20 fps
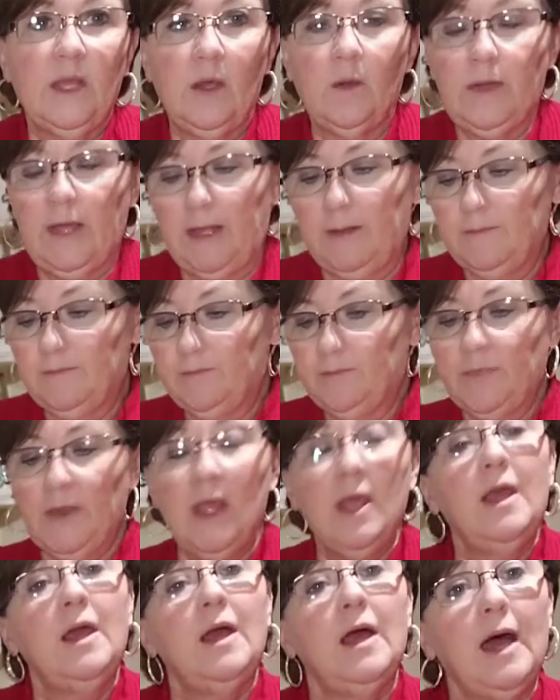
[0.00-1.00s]
Okay,
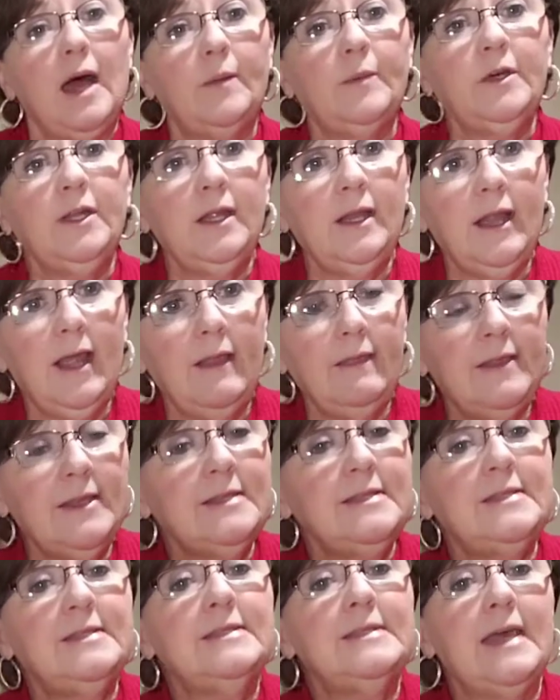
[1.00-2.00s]
I'm gonna let
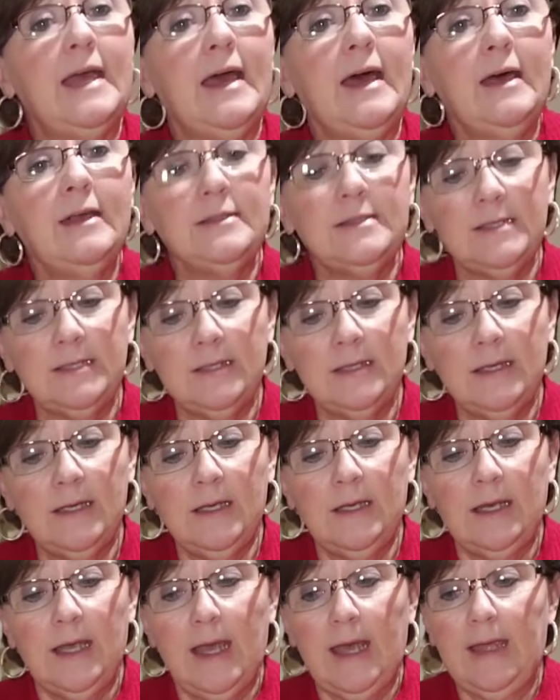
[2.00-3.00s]
this set
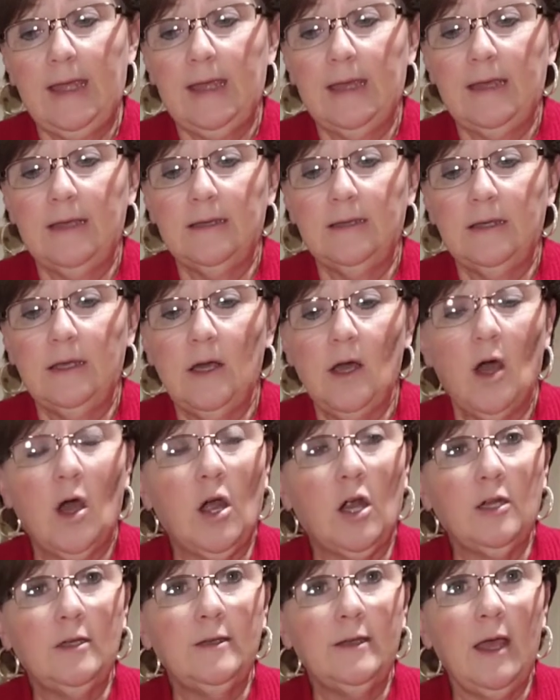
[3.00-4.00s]
and
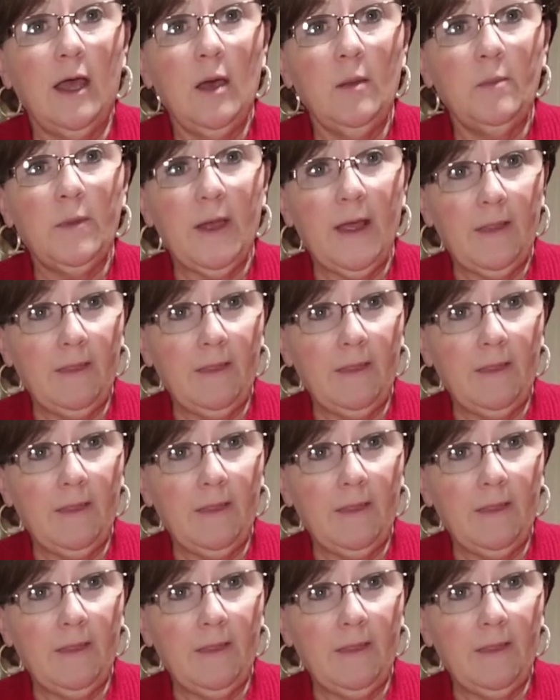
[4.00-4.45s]
harden up,